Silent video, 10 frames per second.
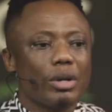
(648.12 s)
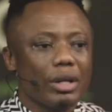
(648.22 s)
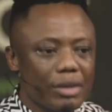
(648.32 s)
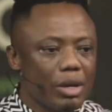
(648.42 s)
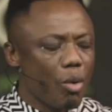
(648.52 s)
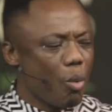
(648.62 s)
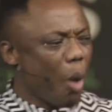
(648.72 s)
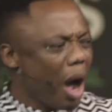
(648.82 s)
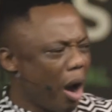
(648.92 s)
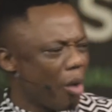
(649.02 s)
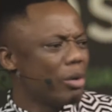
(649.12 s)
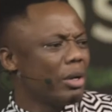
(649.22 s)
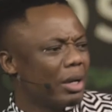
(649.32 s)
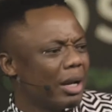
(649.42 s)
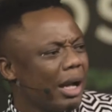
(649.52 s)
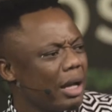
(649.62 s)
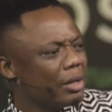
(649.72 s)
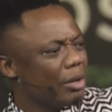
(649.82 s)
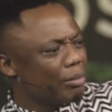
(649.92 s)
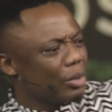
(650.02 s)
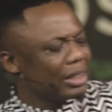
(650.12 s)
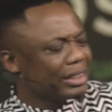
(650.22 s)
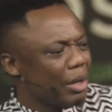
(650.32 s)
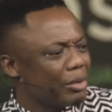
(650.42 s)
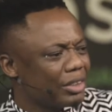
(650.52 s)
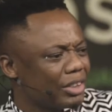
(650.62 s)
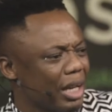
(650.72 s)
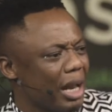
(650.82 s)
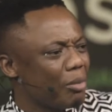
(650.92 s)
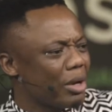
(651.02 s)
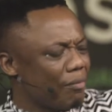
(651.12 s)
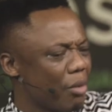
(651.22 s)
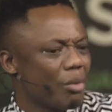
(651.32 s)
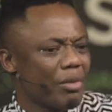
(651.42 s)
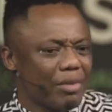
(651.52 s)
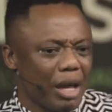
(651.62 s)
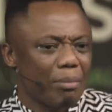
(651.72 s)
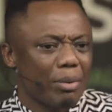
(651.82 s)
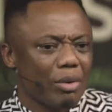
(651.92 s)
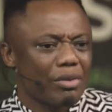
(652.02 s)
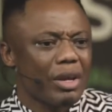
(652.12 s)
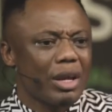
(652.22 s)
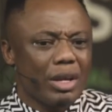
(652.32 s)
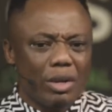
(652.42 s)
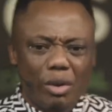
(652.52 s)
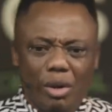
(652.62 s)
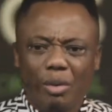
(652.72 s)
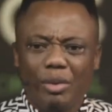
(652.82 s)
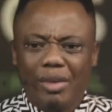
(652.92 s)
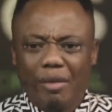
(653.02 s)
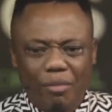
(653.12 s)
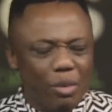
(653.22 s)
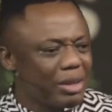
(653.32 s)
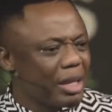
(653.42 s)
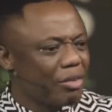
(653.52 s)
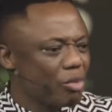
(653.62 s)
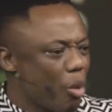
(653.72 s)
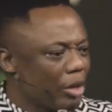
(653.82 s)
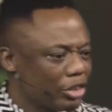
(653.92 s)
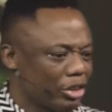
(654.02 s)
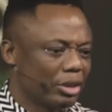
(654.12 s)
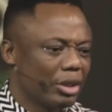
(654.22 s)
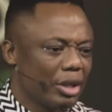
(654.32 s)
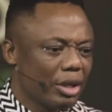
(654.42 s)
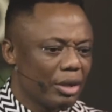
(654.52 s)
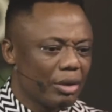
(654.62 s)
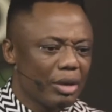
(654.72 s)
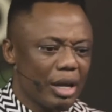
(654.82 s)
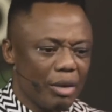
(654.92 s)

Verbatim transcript: going to say, oh, wow, I ah, know I'm going to stay on this channel. I'm going to follow this guy because, you know, I always have good things to watch, you know.